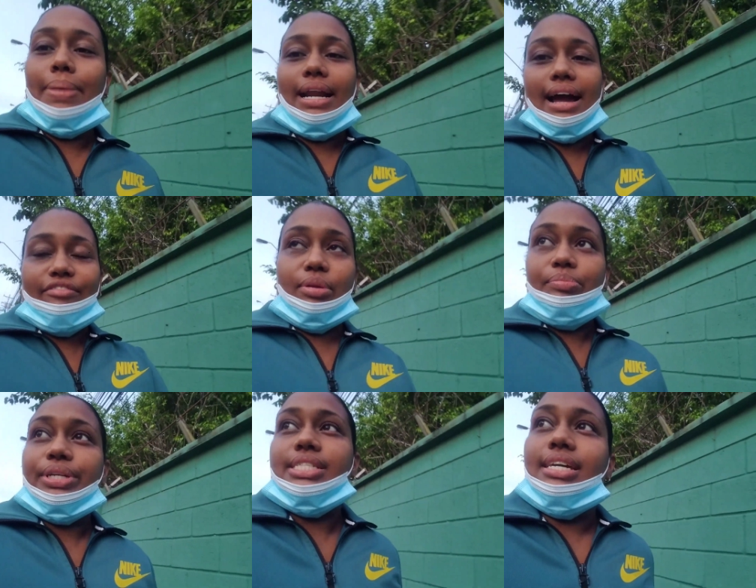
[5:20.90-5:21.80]
But I have
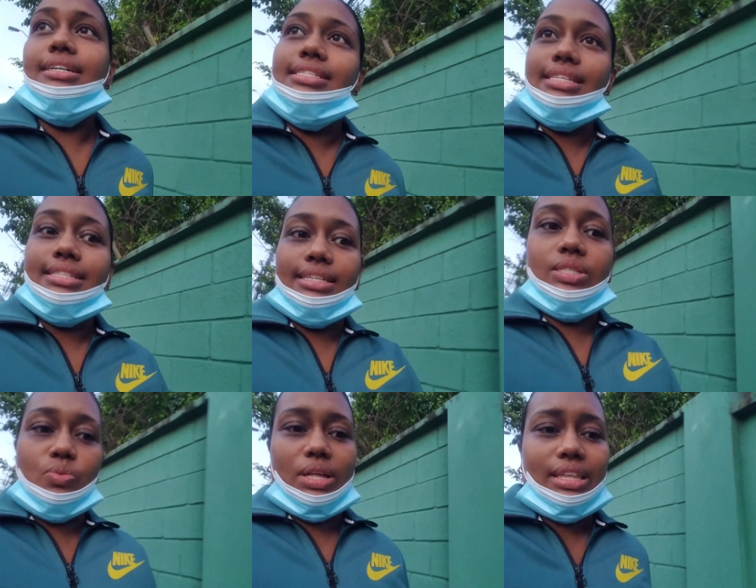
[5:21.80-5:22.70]
been pretty
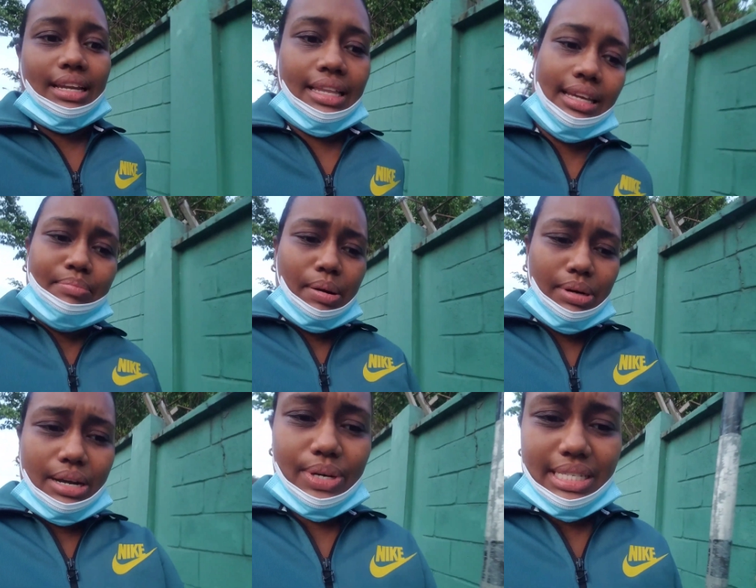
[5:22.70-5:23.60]
consistent with it. I think
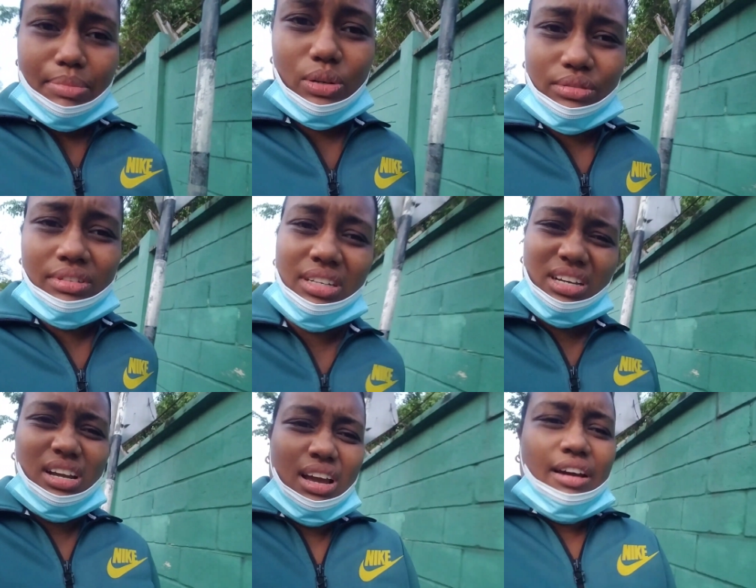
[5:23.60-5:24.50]
probably there was about
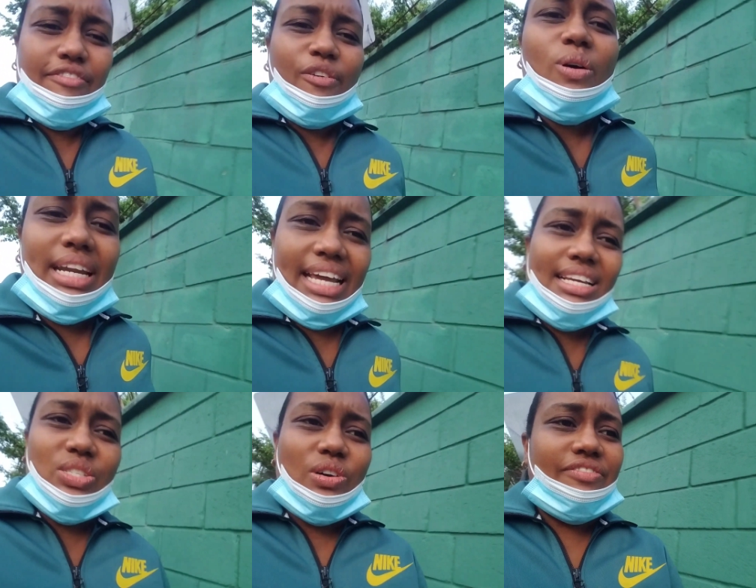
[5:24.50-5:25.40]
four
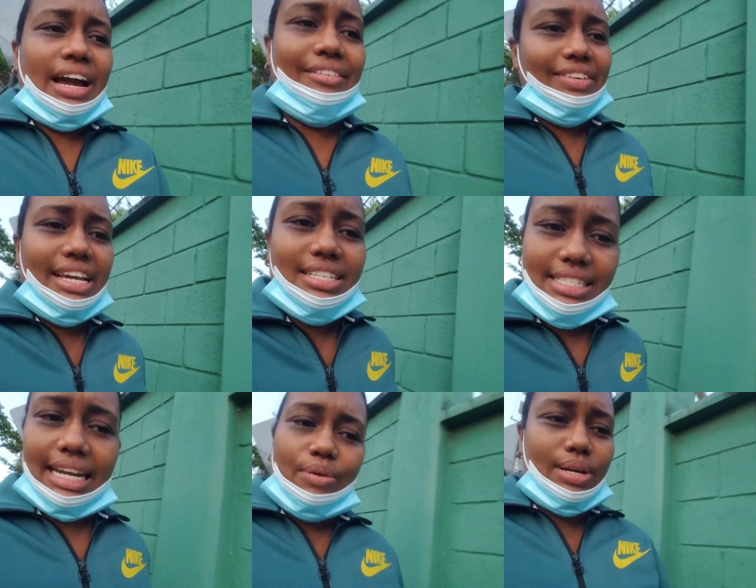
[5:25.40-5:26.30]
days or five
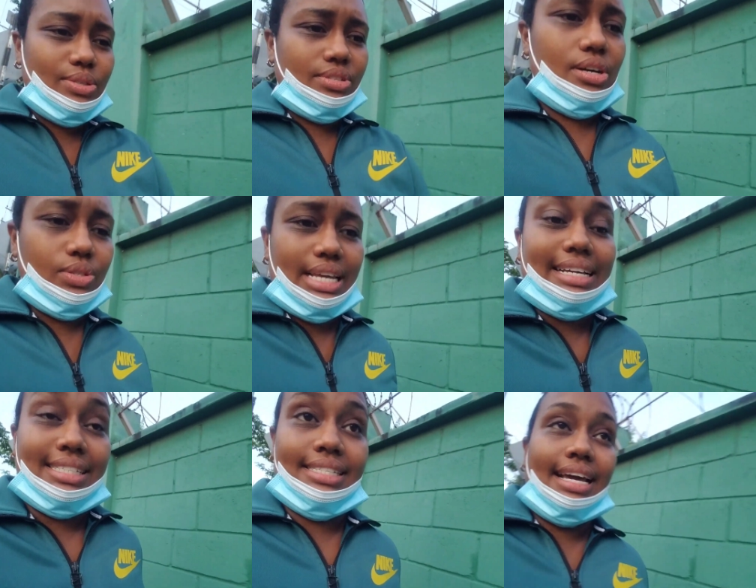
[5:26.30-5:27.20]
days that I went without
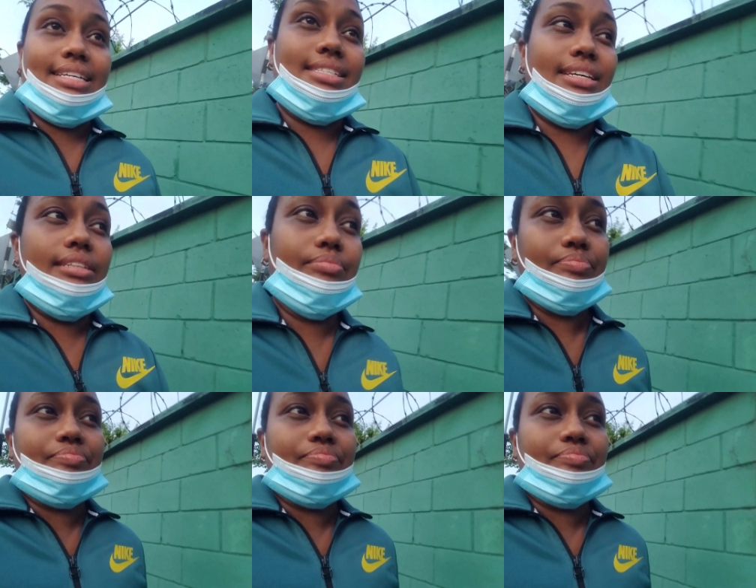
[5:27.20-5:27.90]
exercising.